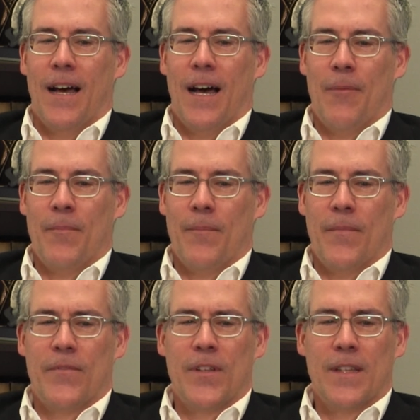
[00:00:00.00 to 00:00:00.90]

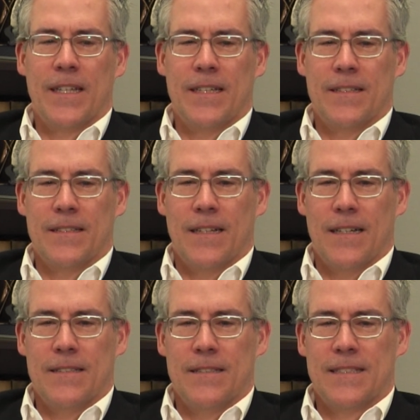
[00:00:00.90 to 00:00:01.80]
um, feeling
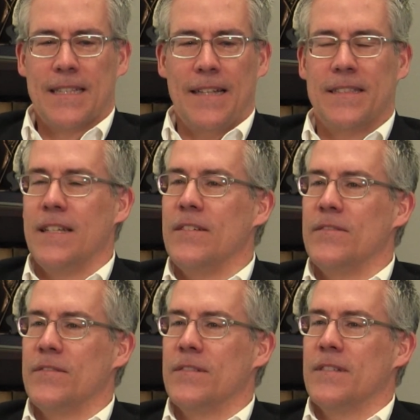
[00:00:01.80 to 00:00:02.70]

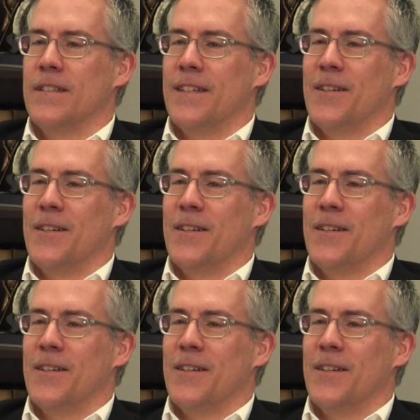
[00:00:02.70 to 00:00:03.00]
sensitive,